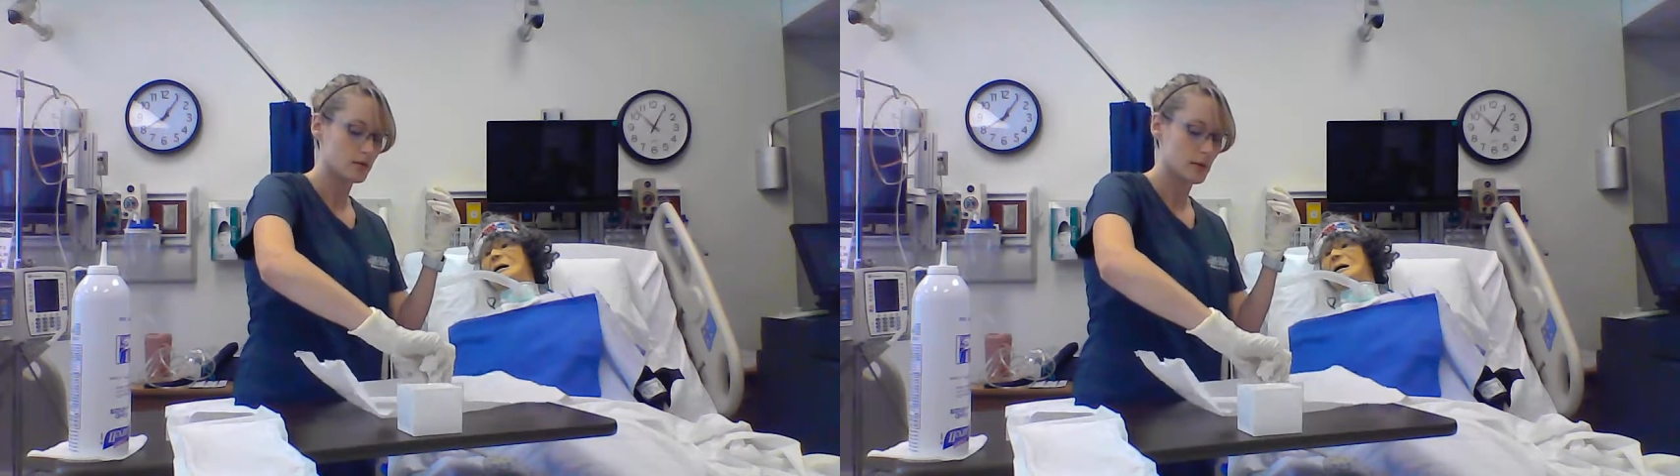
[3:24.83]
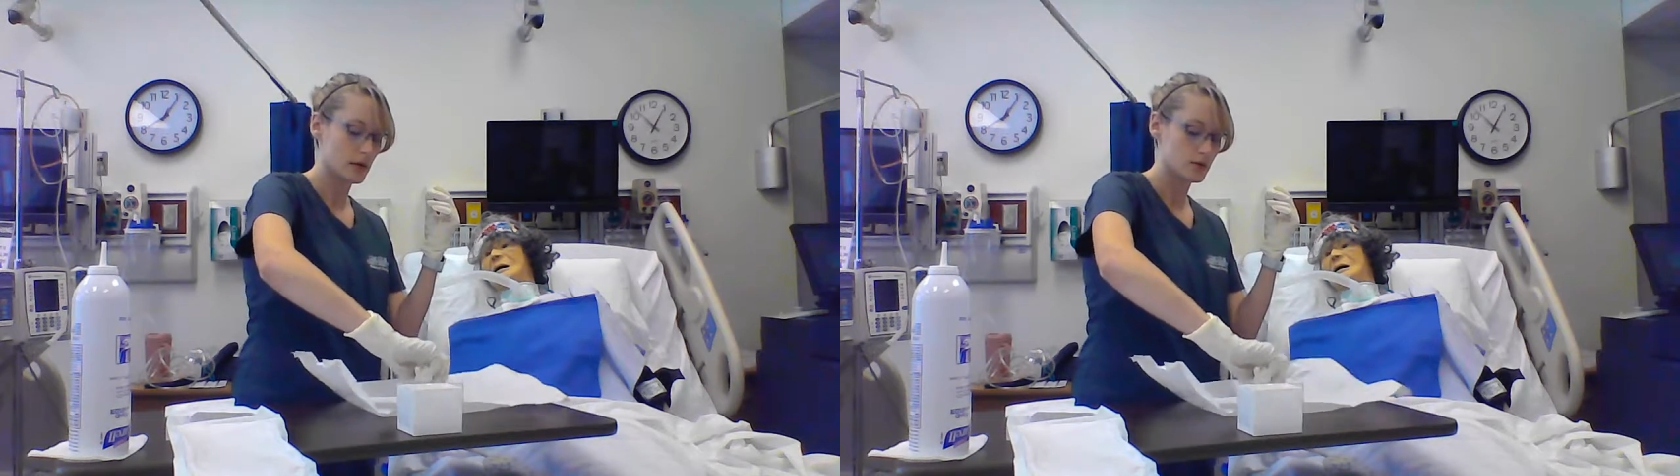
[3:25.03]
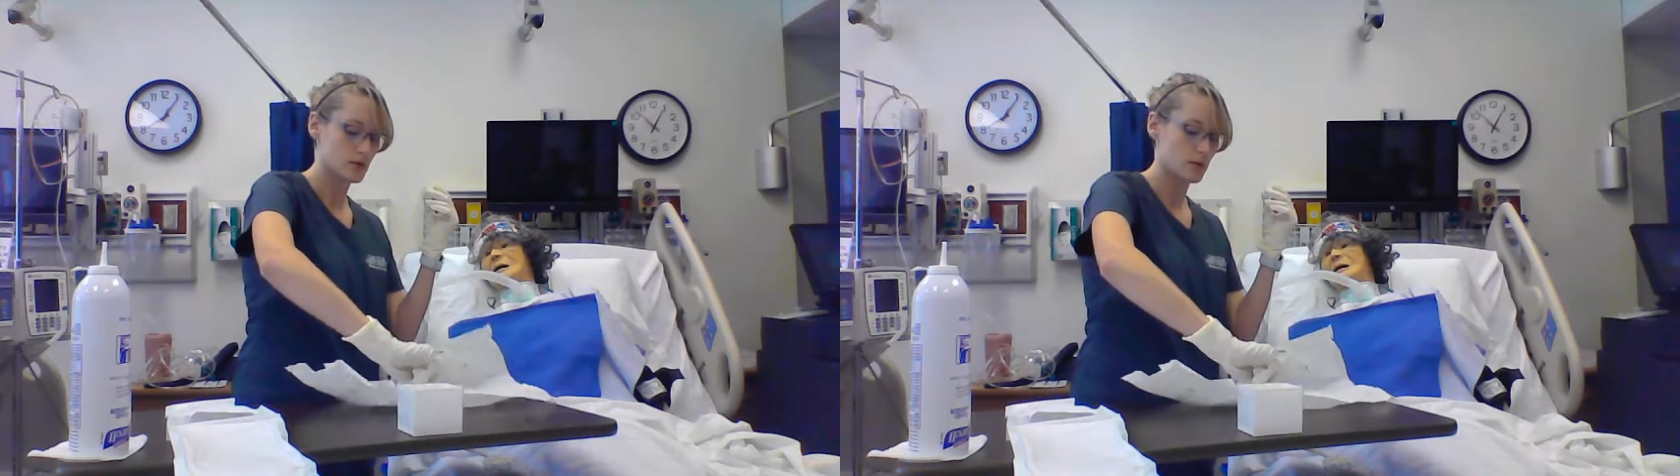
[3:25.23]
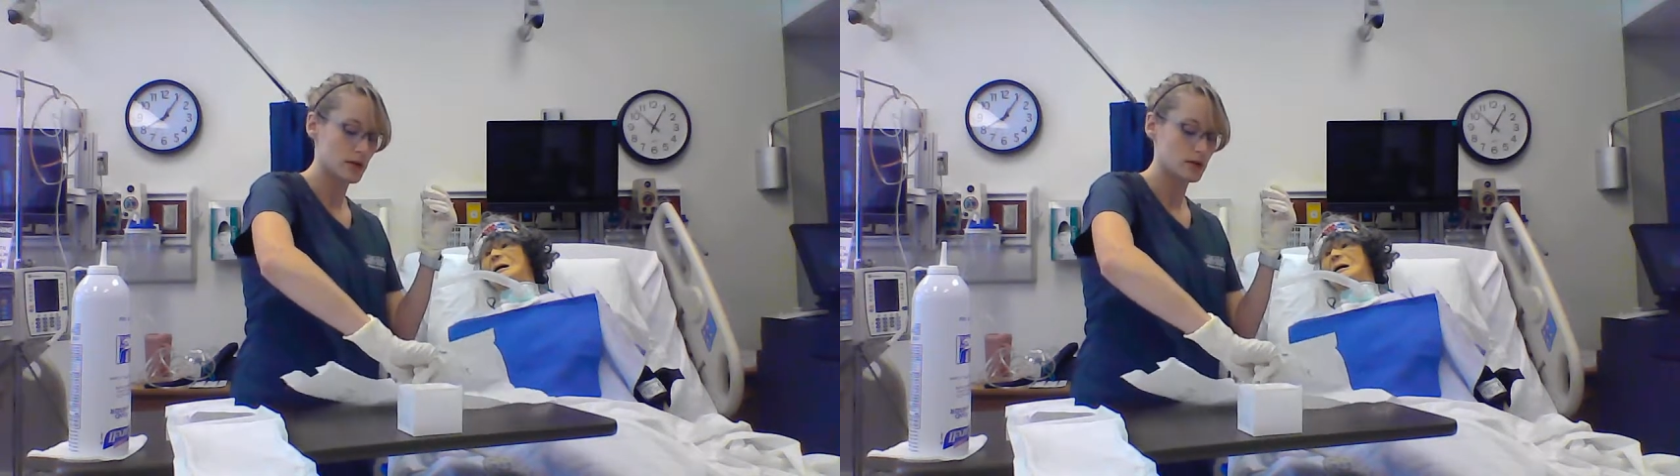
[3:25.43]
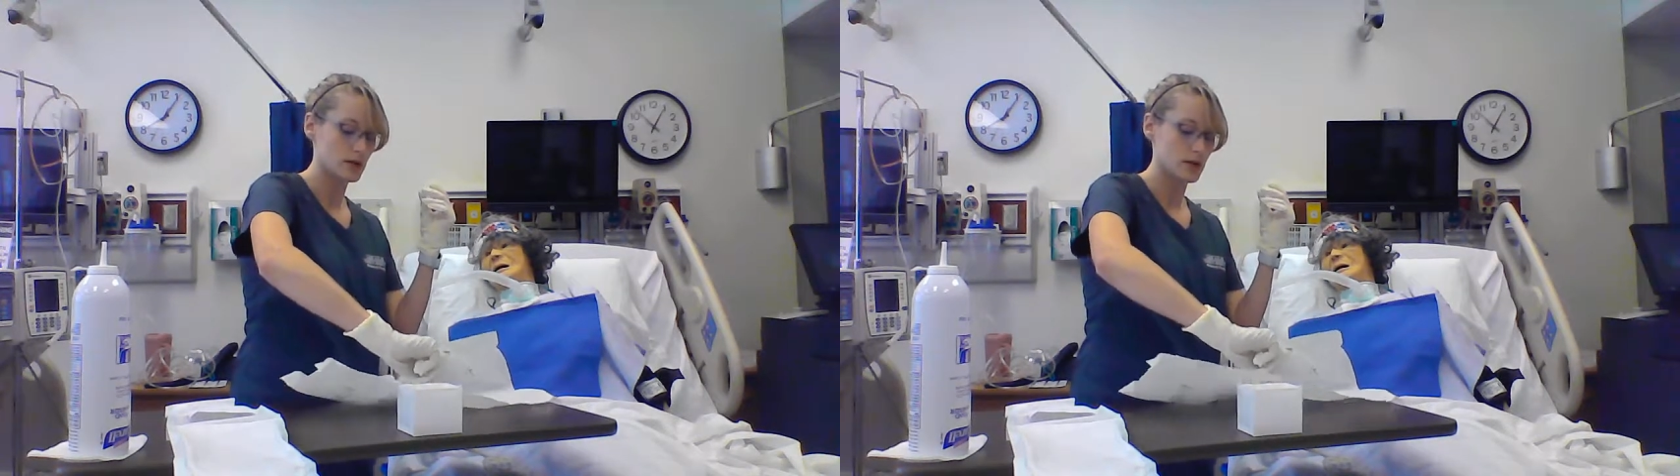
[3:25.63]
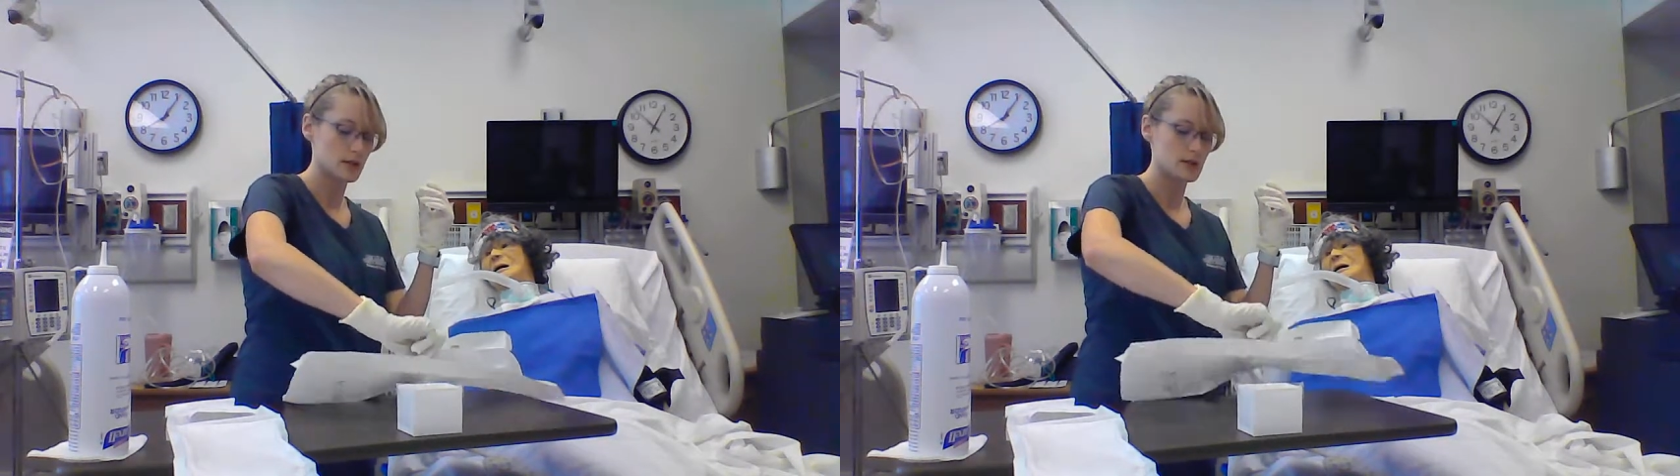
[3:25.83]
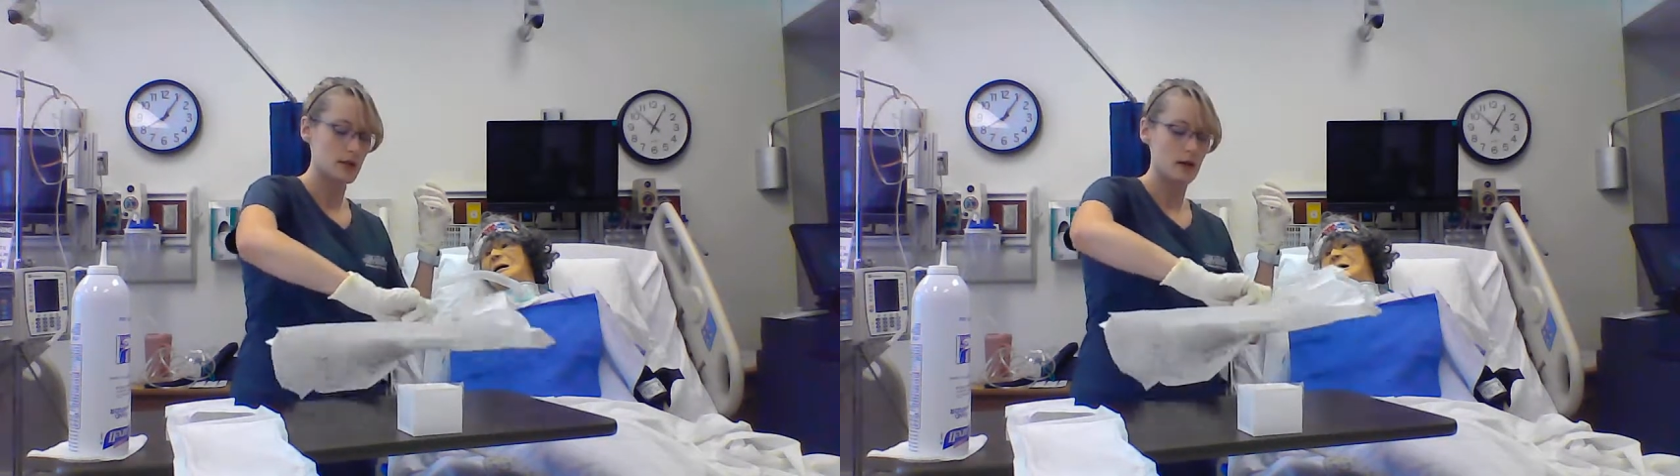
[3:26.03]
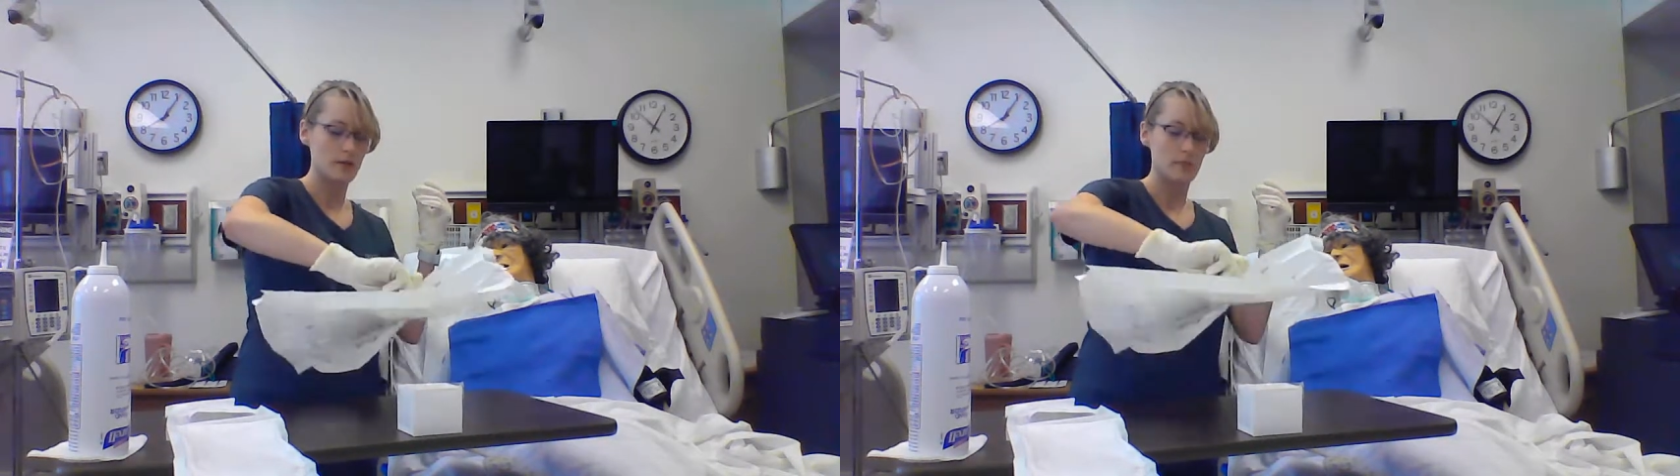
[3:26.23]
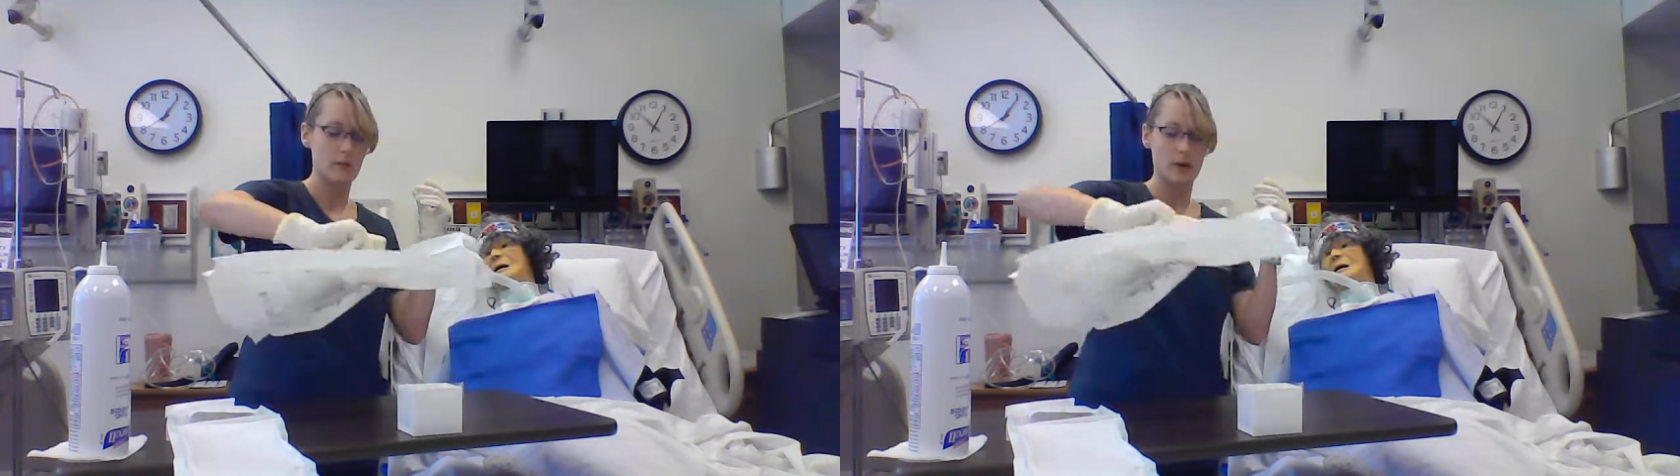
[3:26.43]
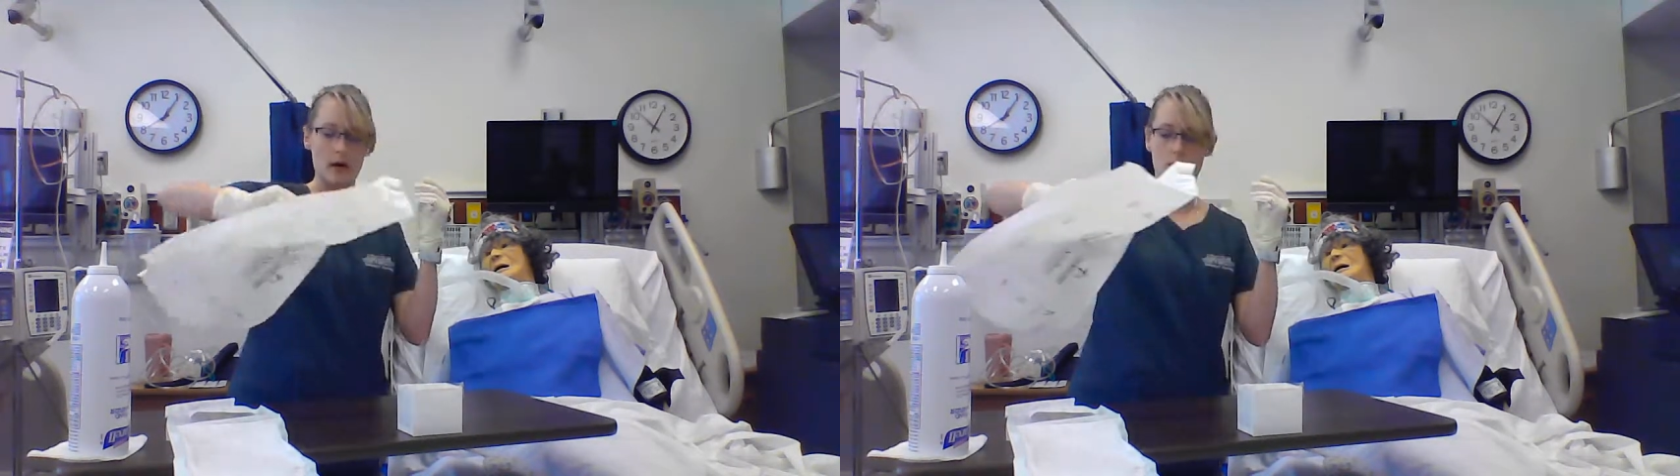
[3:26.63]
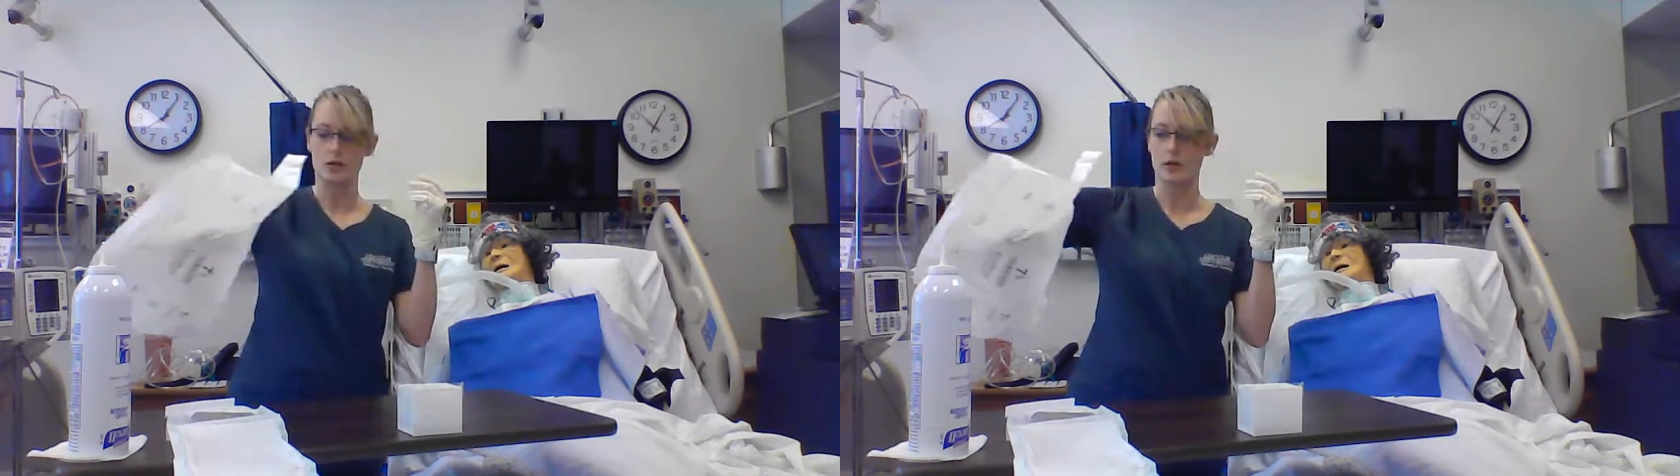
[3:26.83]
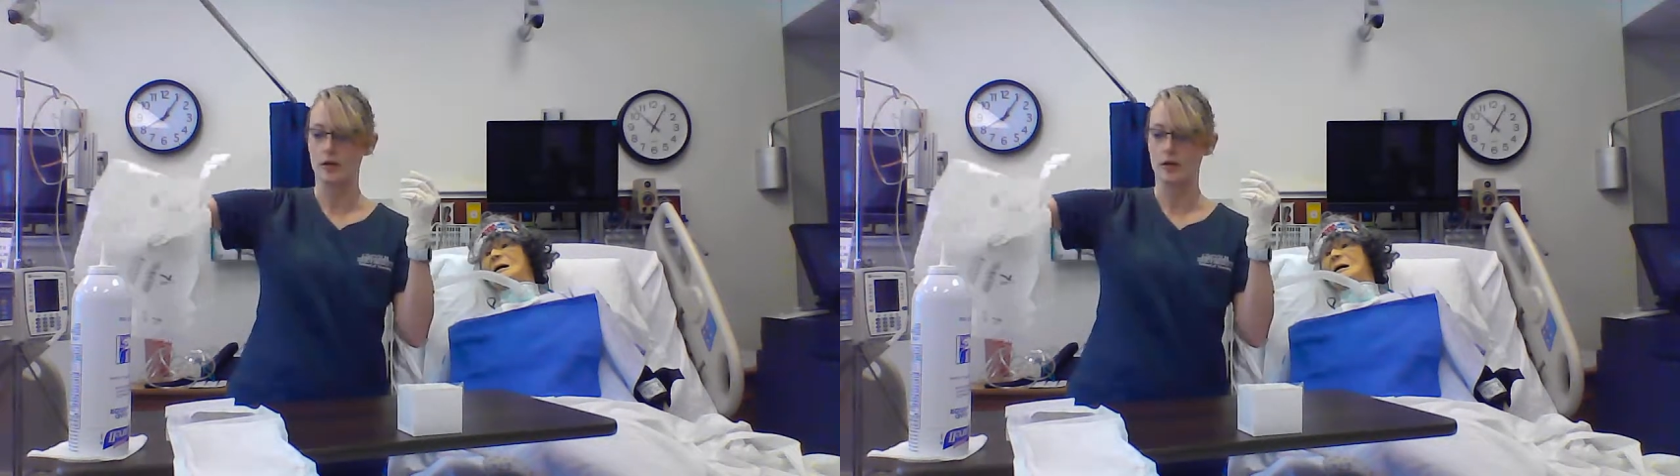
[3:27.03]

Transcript: making sure to pinch the inside of my packaging.